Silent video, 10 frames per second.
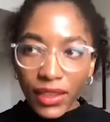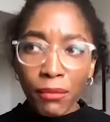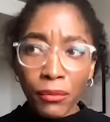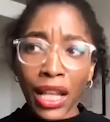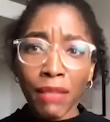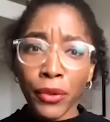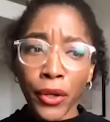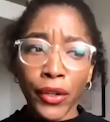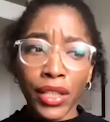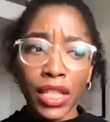
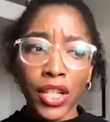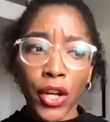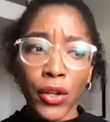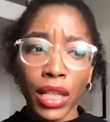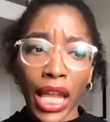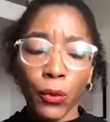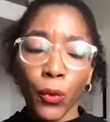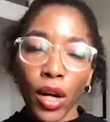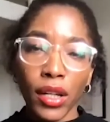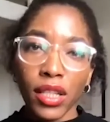but you know, like
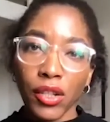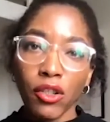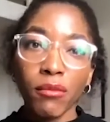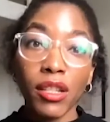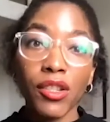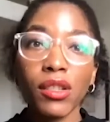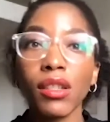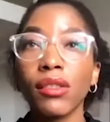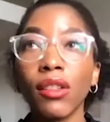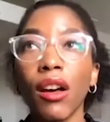what the European
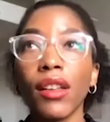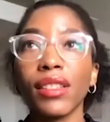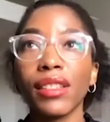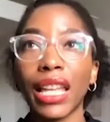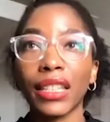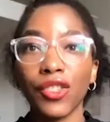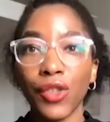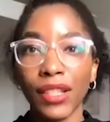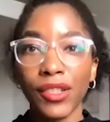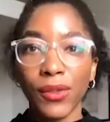Union does is like they
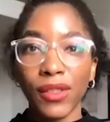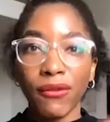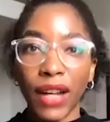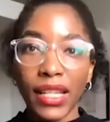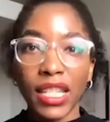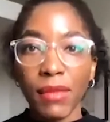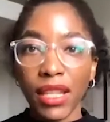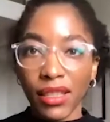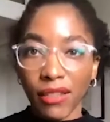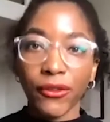try to divide them
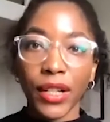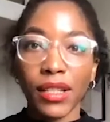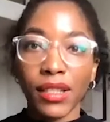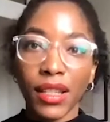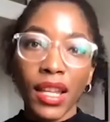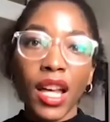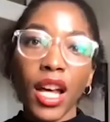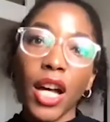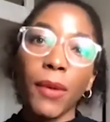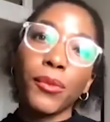in different
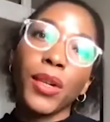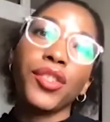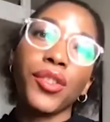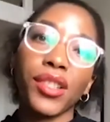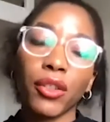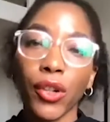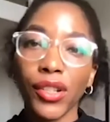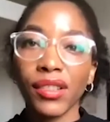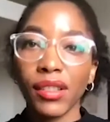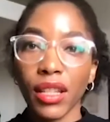regions
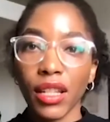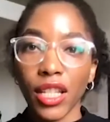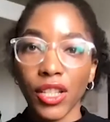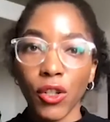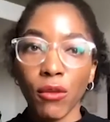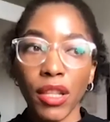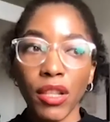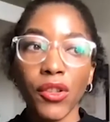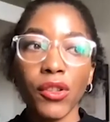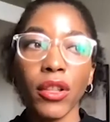across the European
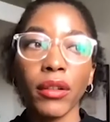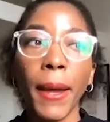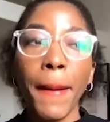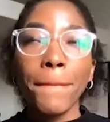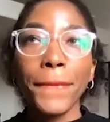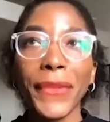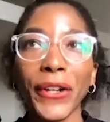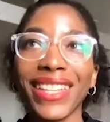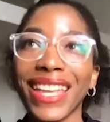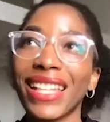Union. But
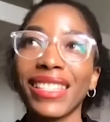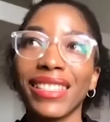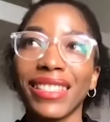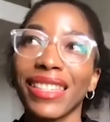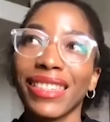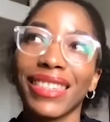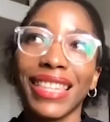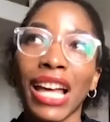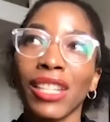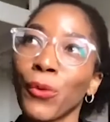again,
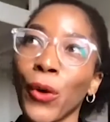that's what the